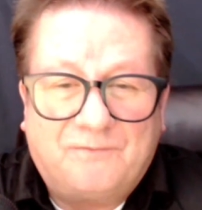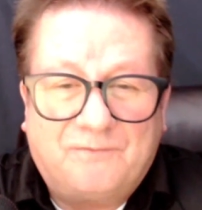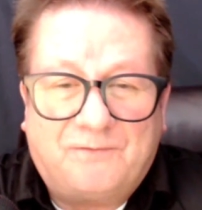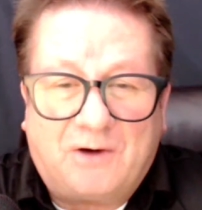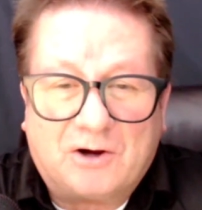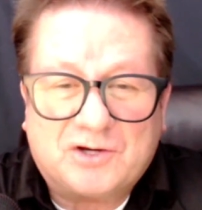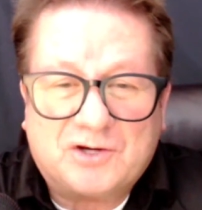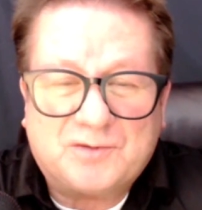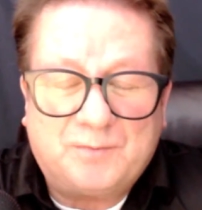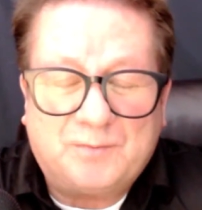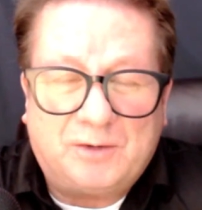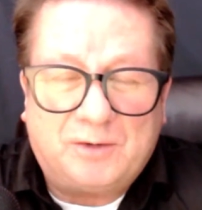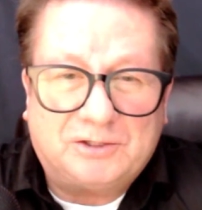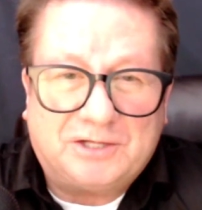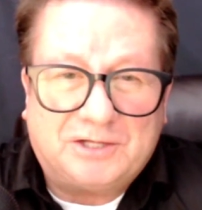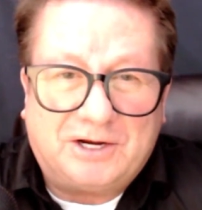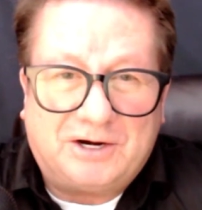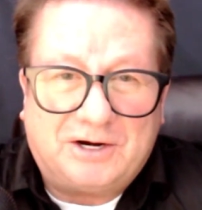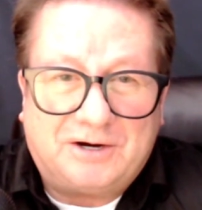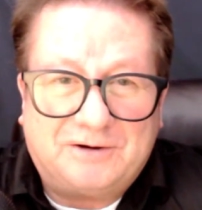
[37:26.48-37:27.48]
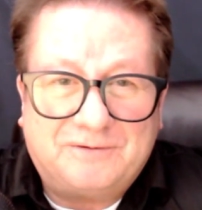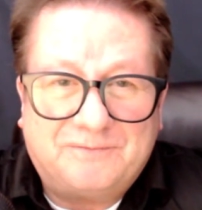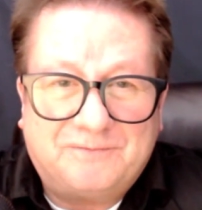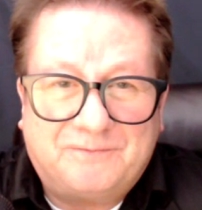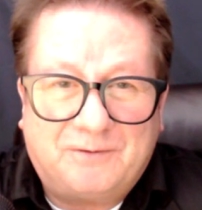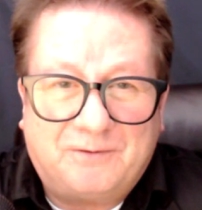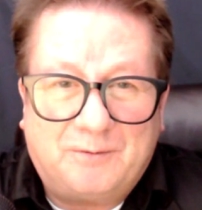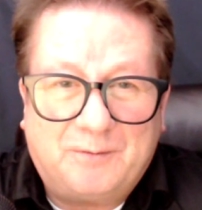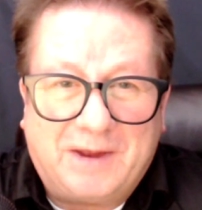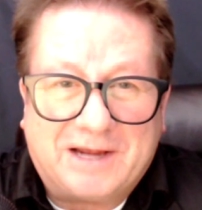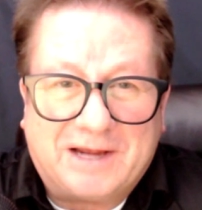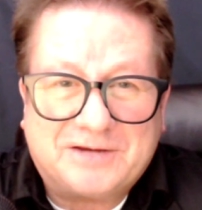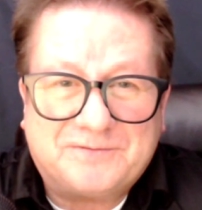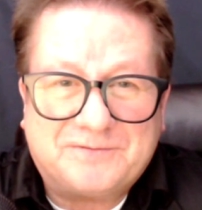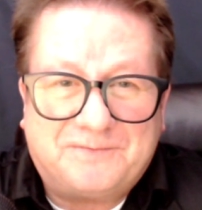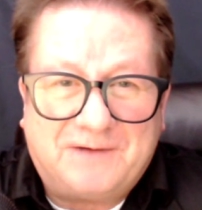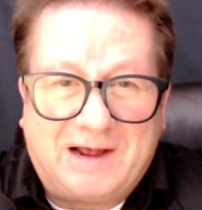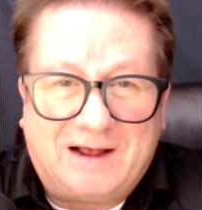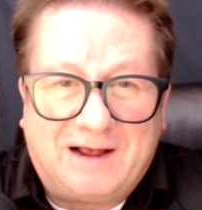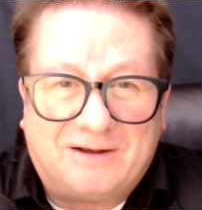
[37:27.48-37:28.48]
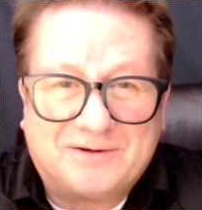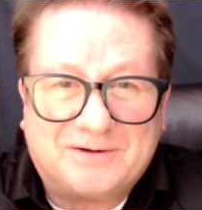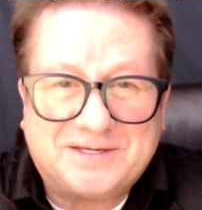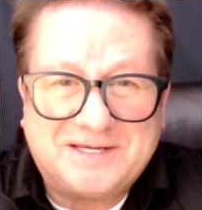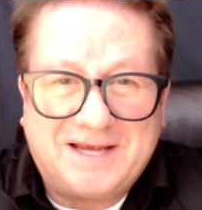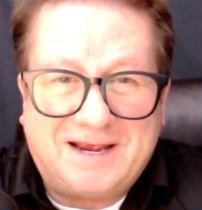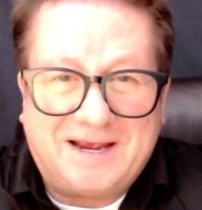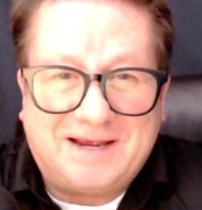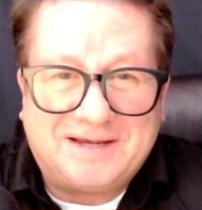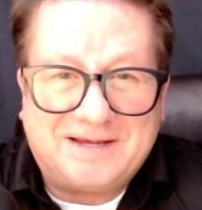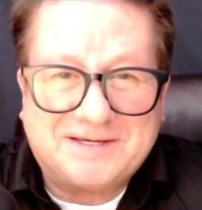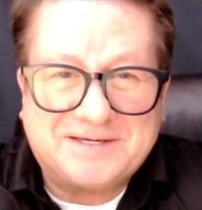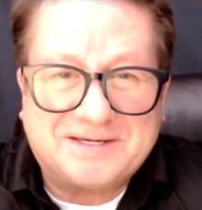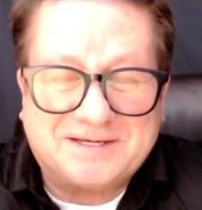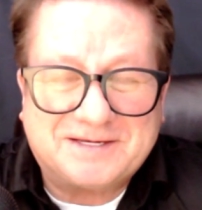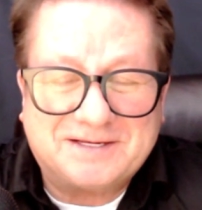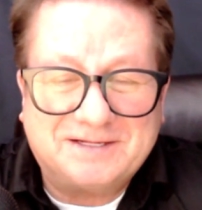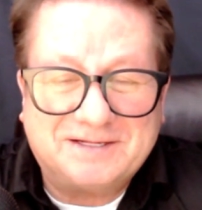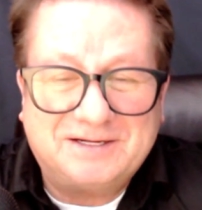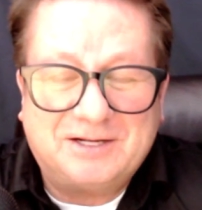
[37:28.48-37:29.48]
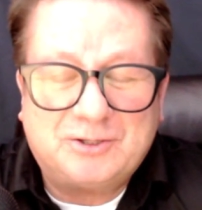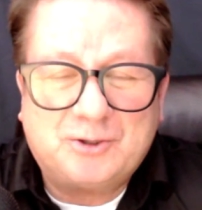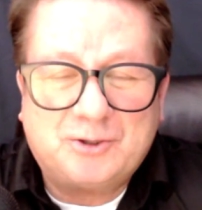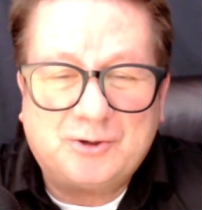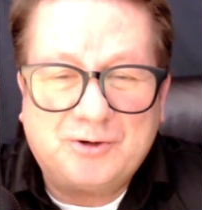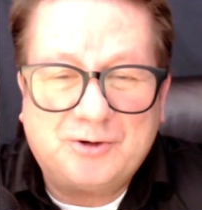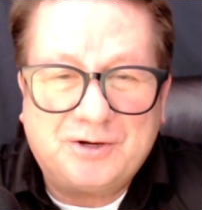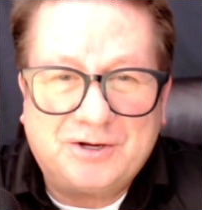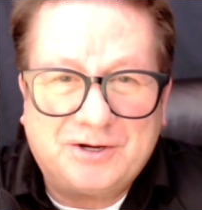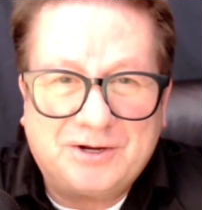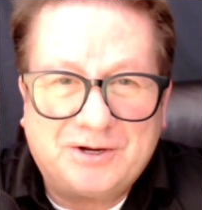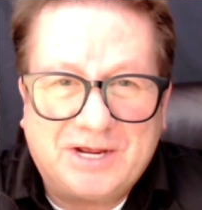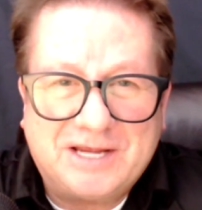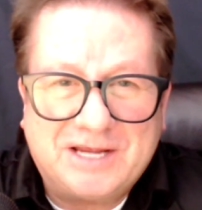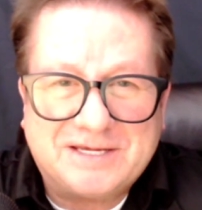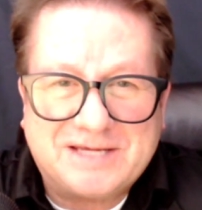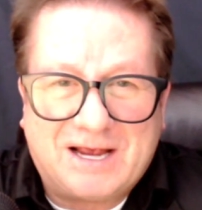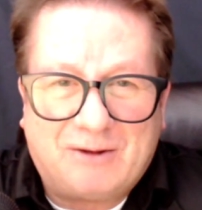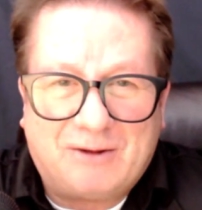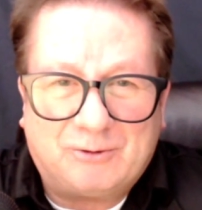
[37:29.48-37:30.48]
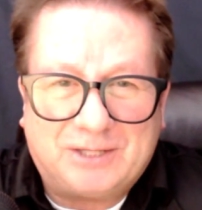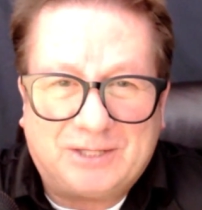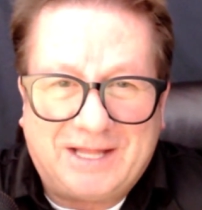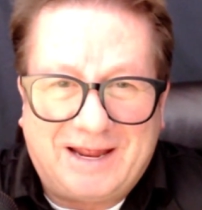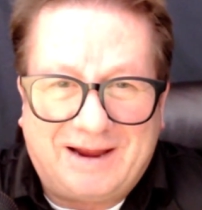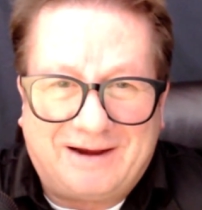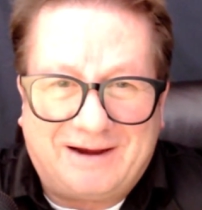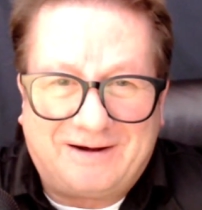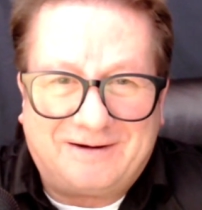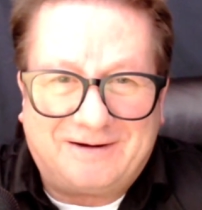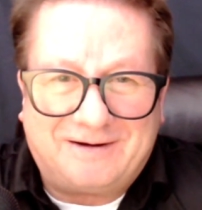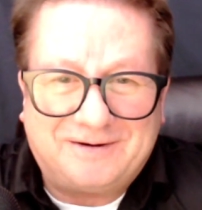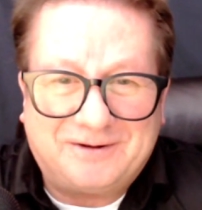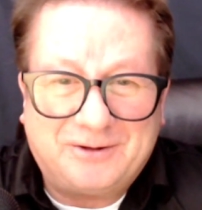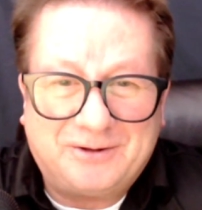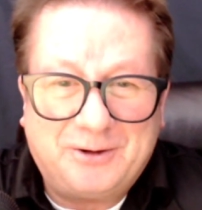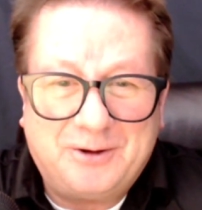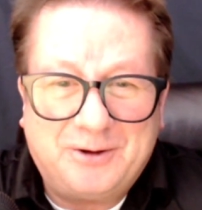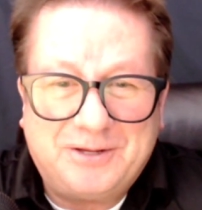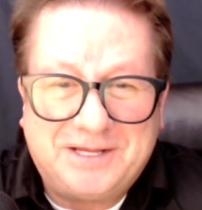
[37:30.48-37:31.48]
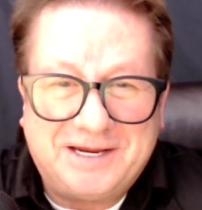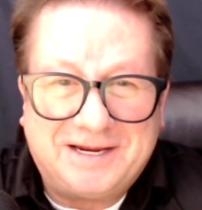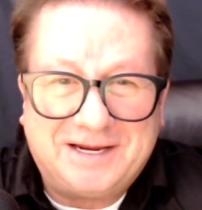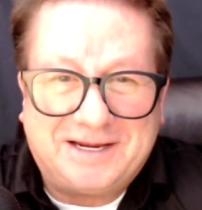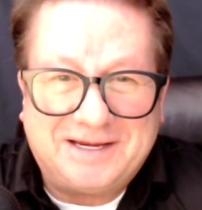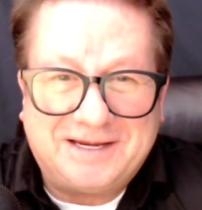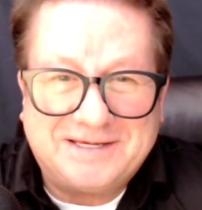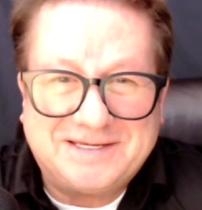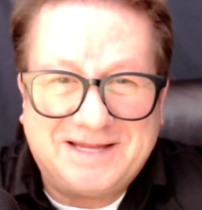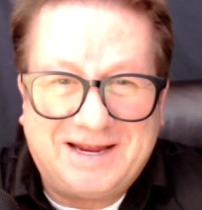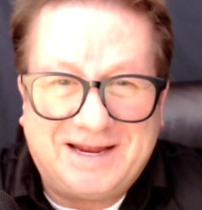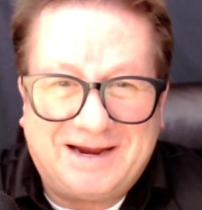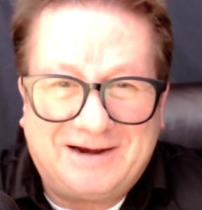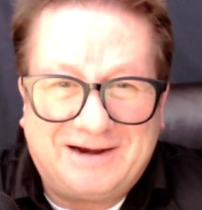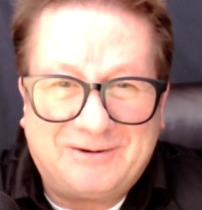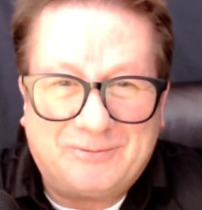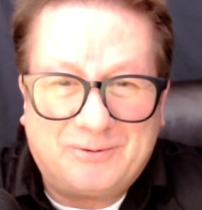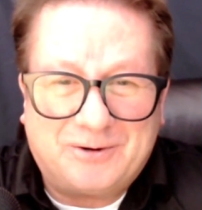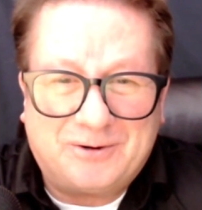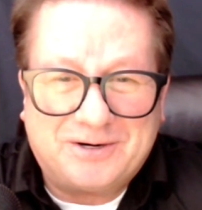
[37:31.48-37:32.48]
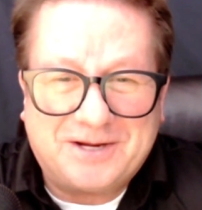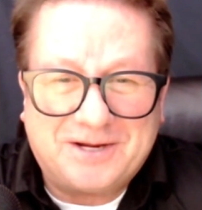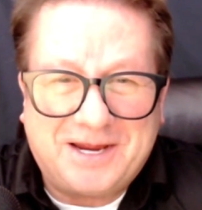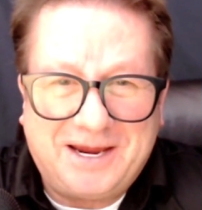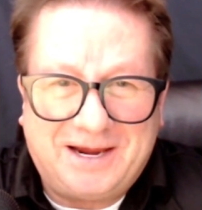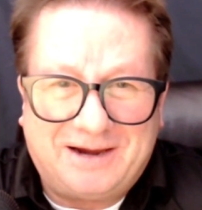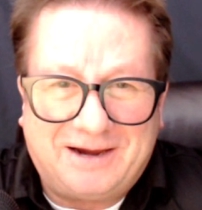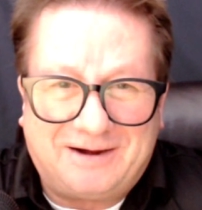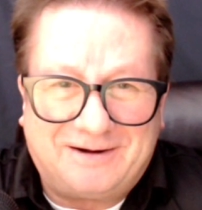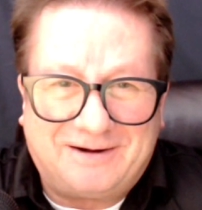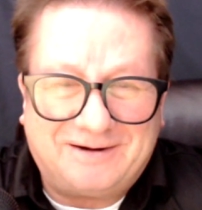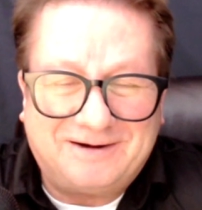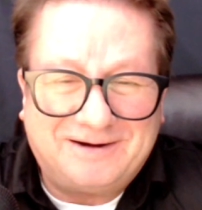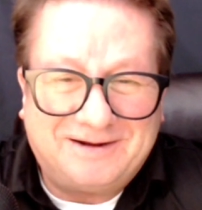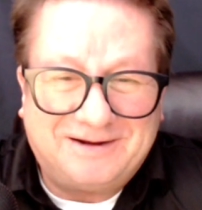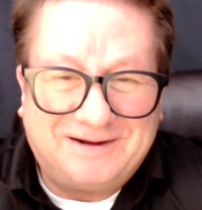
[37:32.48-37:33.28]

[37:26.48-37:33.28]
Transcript: Fox Mulder from X-Files says the truth is out there. Do you think it's there or here?